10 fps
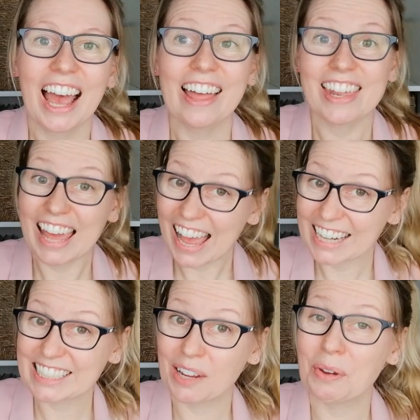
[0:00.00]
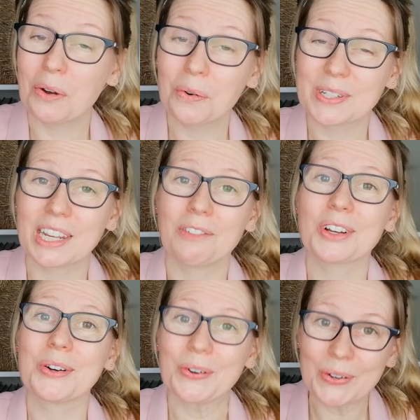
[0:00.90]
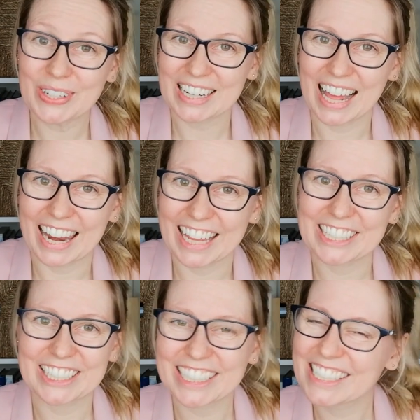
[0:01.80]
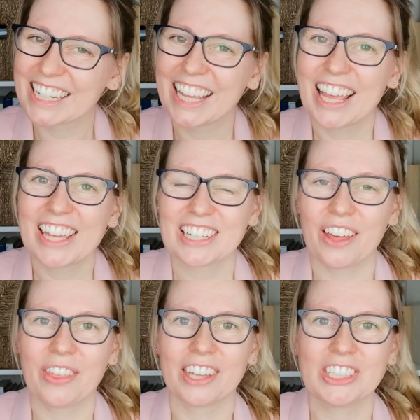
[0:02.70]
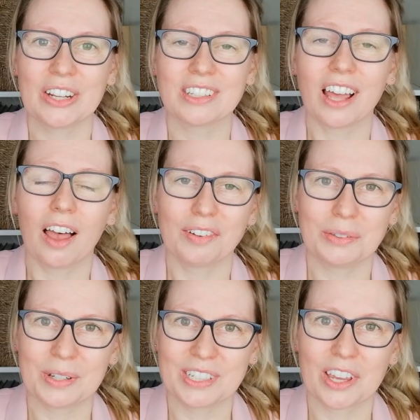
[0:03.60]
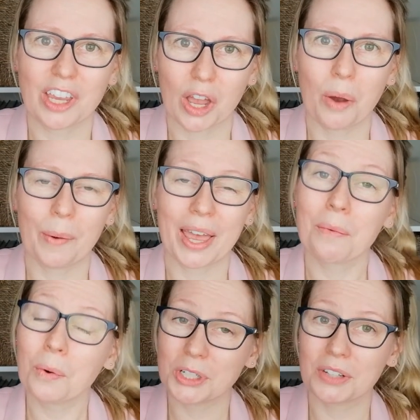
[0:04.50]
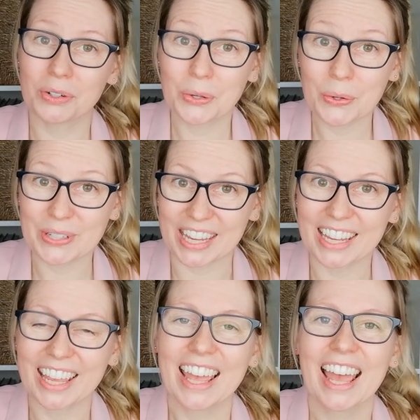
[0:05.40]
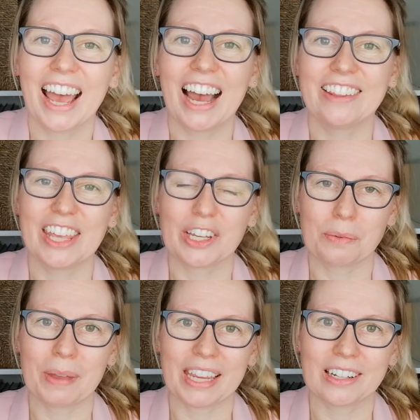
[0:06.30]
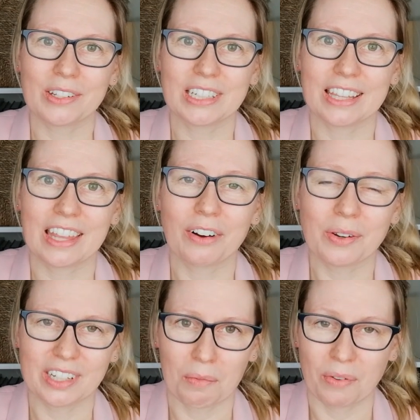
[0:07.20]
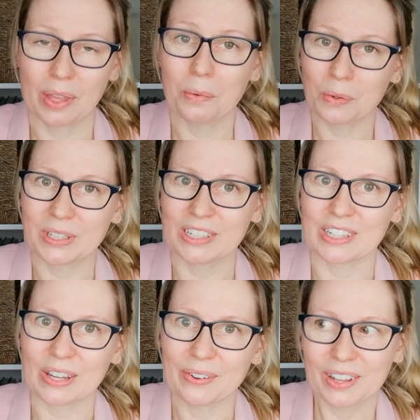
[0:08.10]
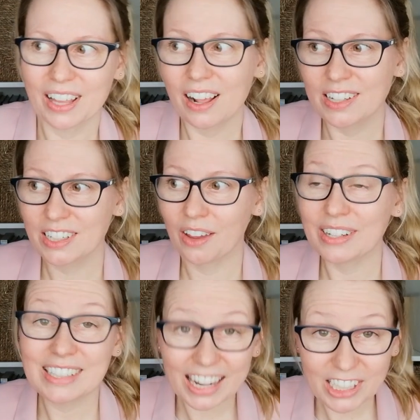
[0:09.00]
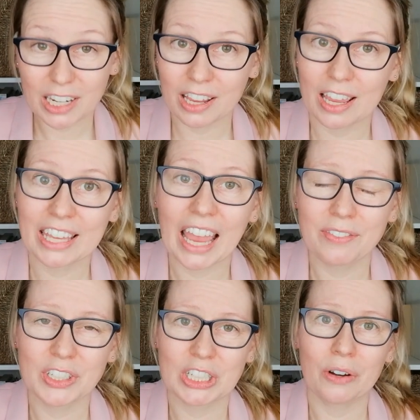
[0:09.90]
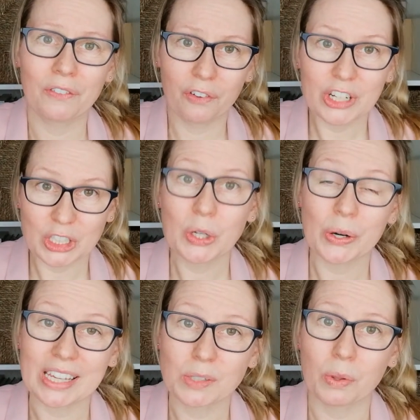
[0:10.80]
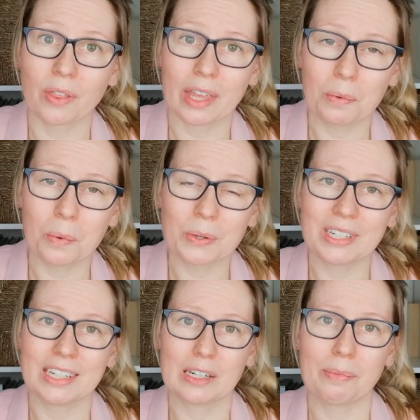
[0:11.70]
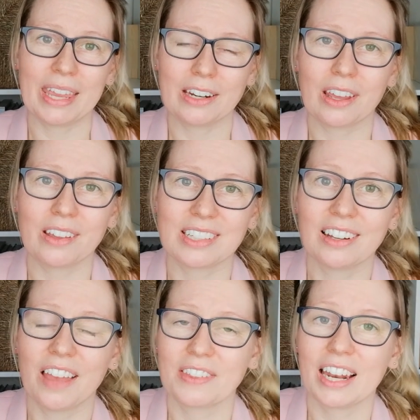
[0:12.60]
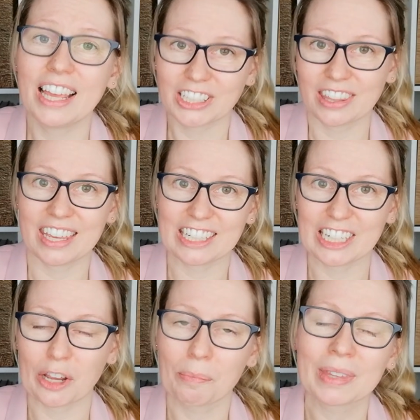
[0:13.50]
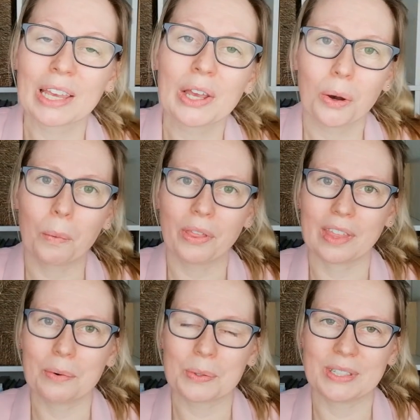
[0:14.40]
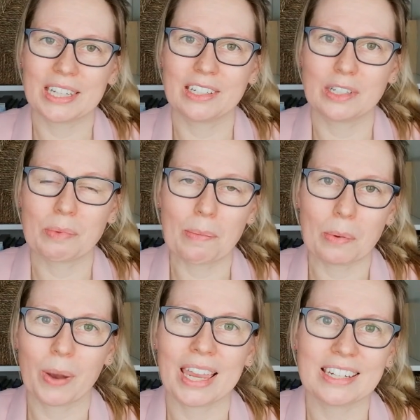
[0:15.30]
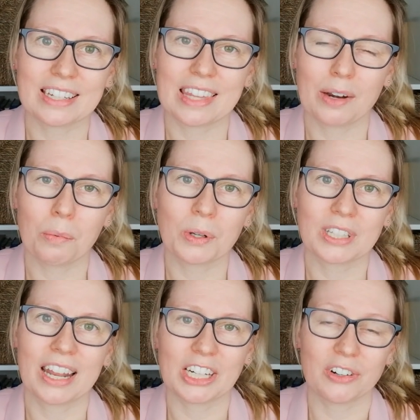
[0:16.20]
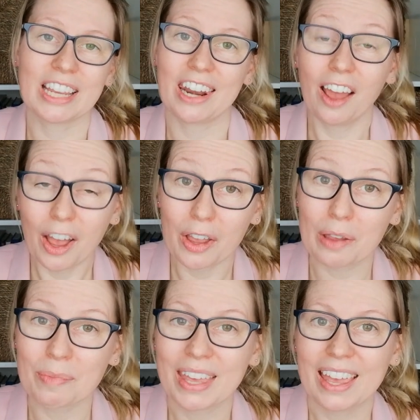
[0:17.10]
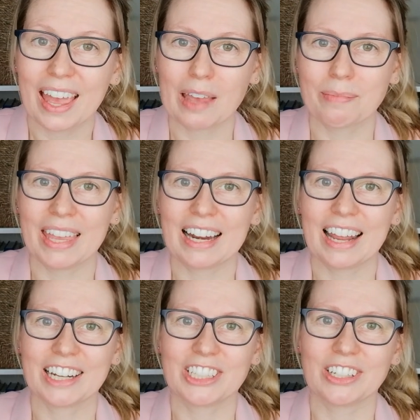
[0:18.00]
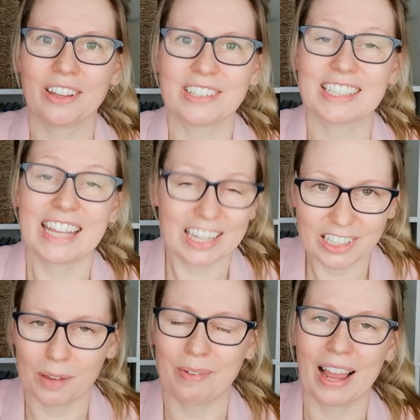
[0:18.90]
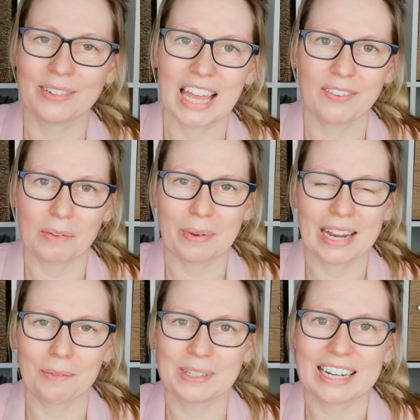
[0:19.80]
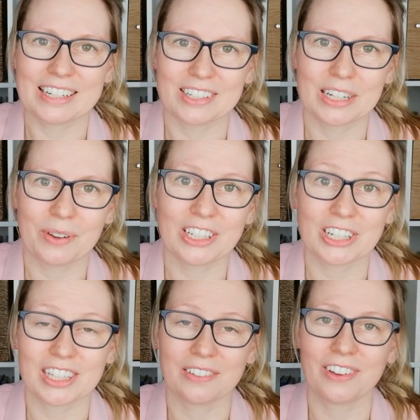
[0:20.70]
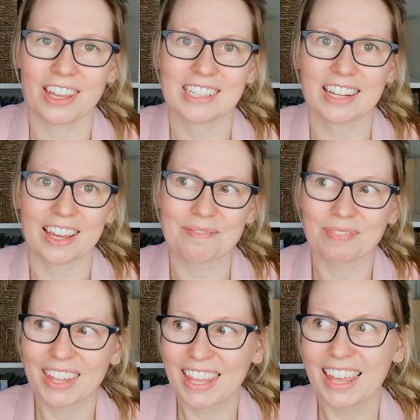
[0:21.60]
And then actually, we also recorded our lectures so that students afterwards could go away and watch the recording and they could make notes in their own time if they wanted to. So essentially, it gave the student free choice whether they wanted to make notes live in the lecture theatre or whether they wanted to maybe wait and then watch the lecture again at home and make lecture notes the second time round, having been able to listen to it just the first time.